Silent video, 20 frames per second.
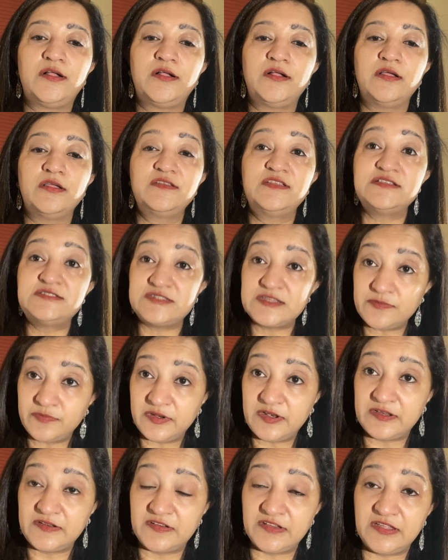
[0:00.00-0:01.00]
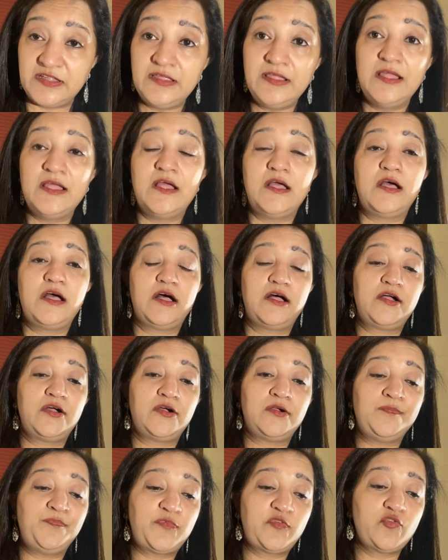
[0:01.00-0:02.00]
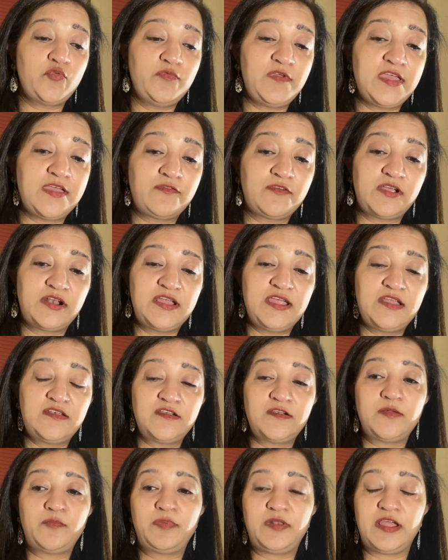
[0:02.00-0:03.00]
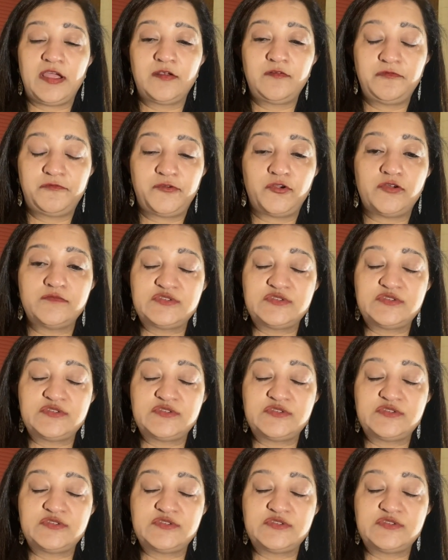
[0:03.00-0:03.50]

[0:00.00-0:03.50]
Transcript: disability. So we have created a platform.